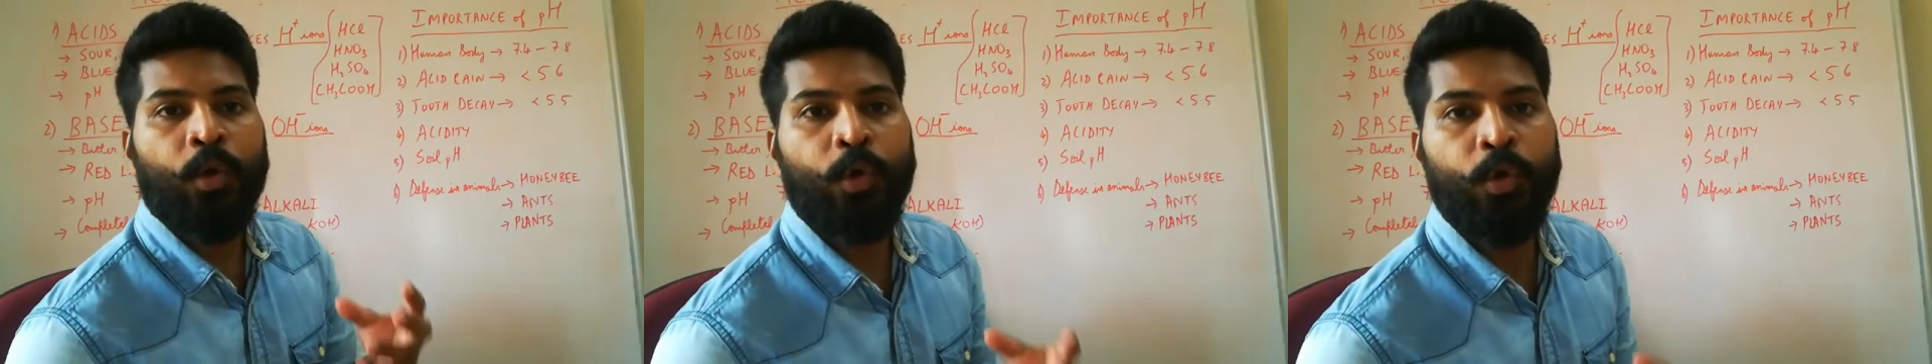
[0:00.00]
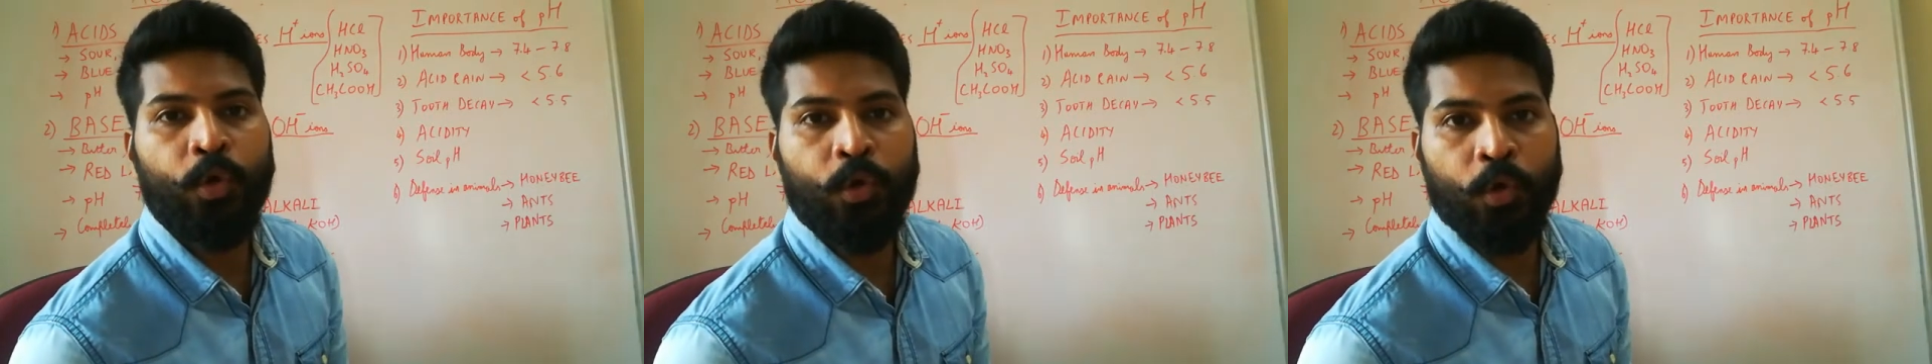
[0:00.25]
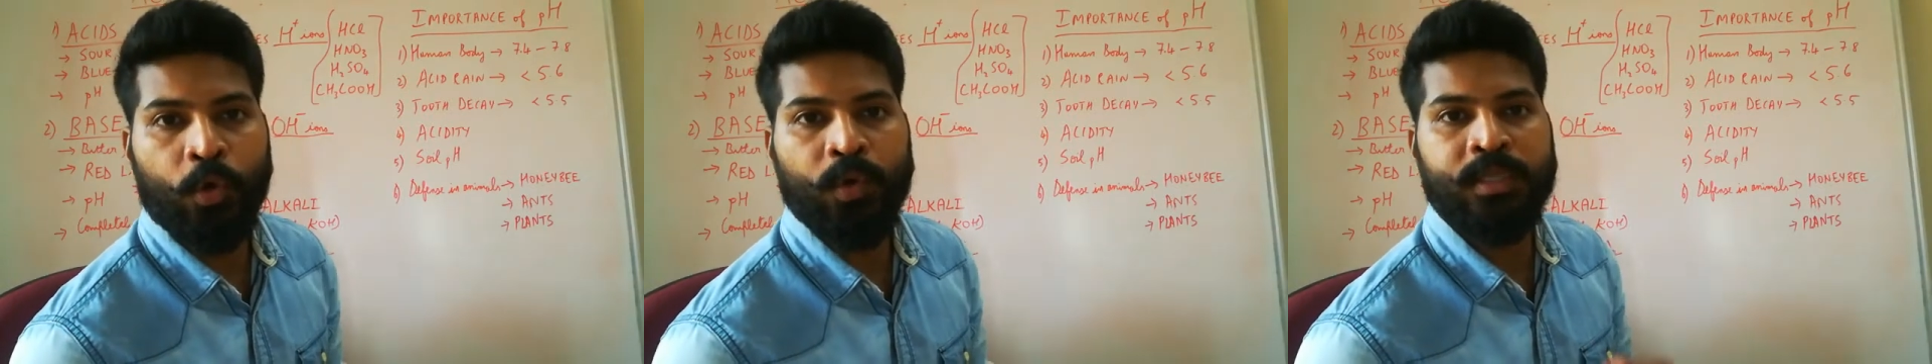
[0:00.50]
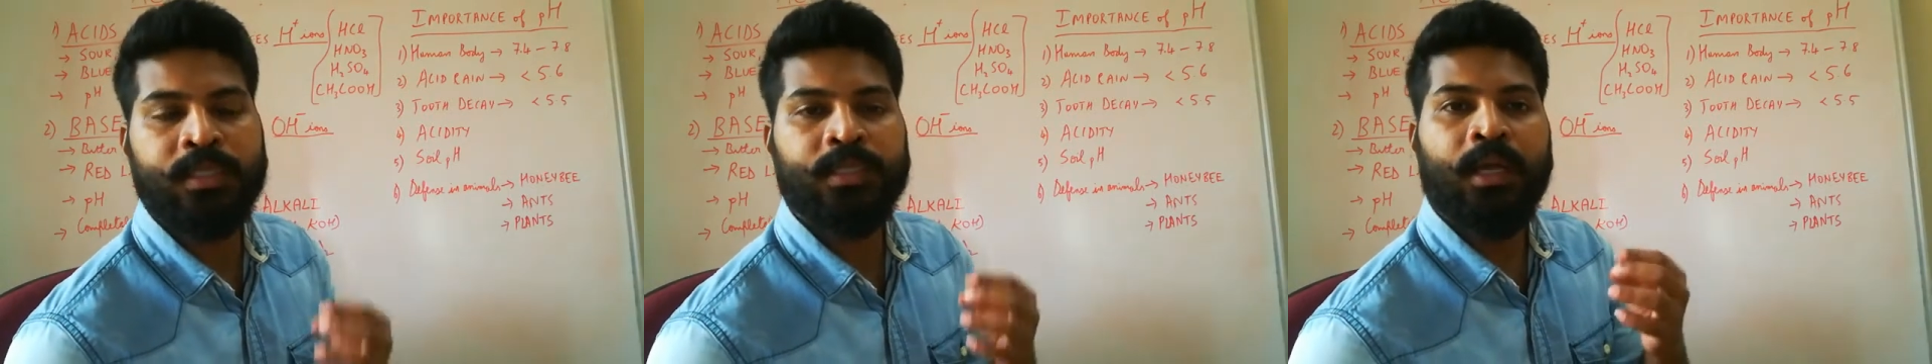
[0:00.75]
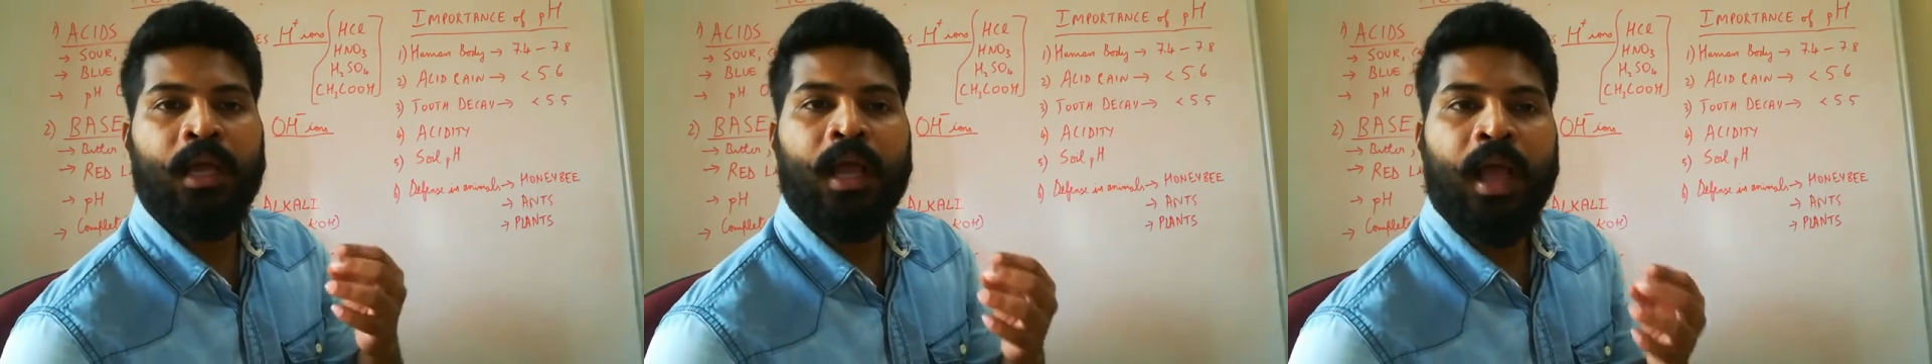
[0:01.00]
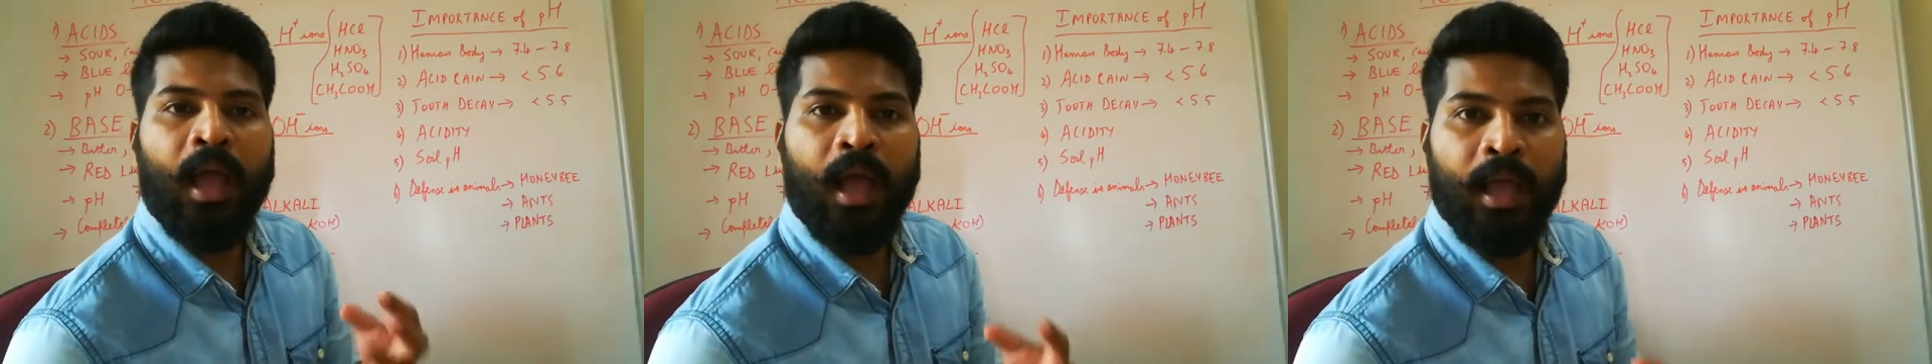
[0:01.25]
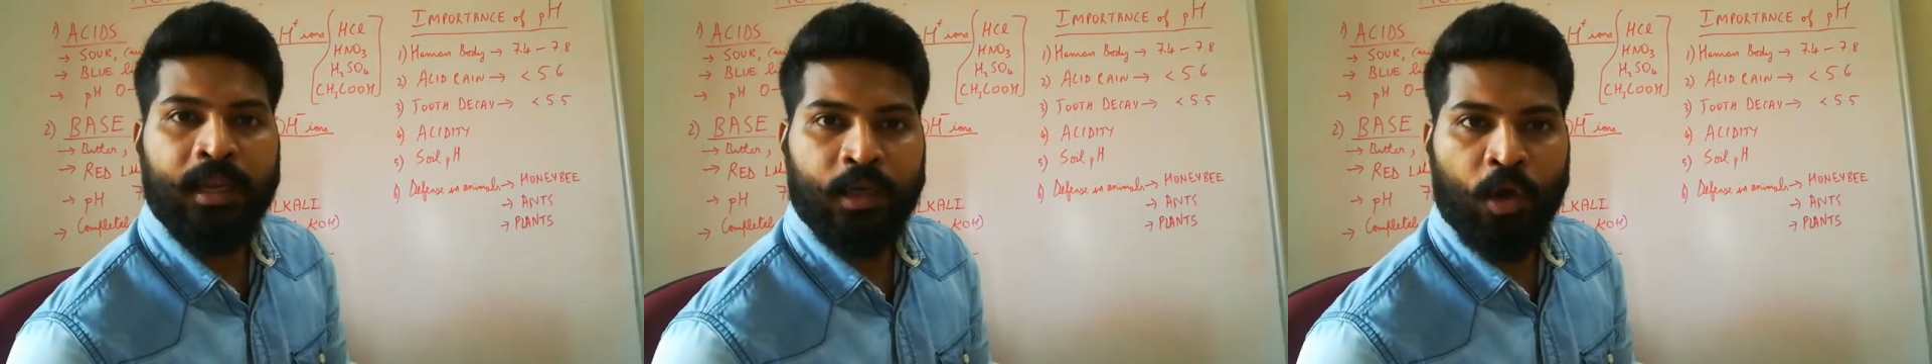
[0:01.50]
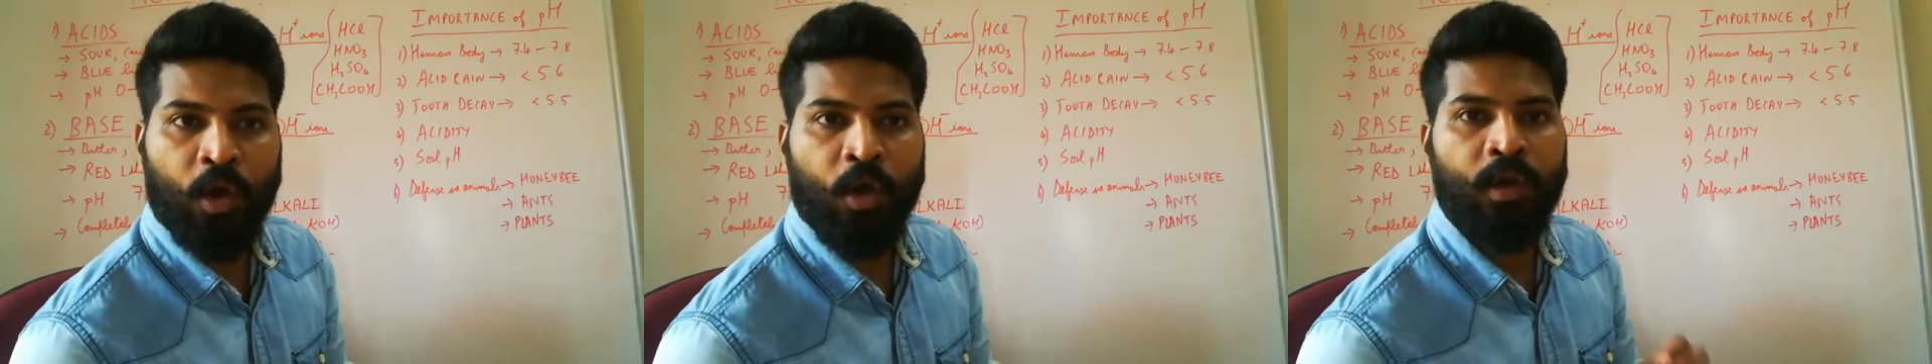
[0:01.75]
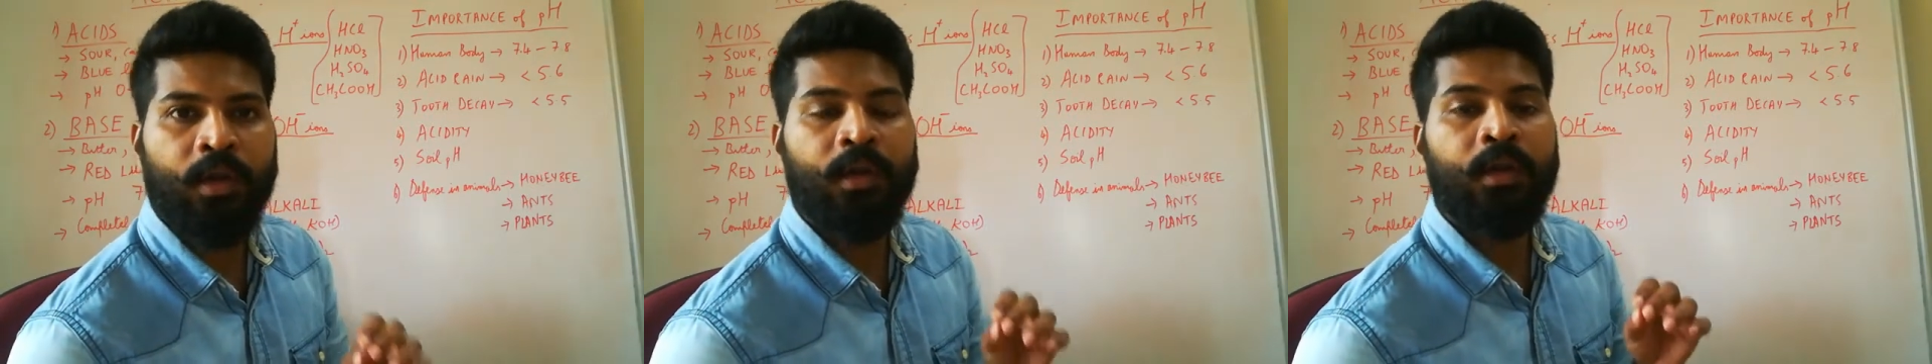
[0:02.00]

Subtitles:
glucose, alcohol,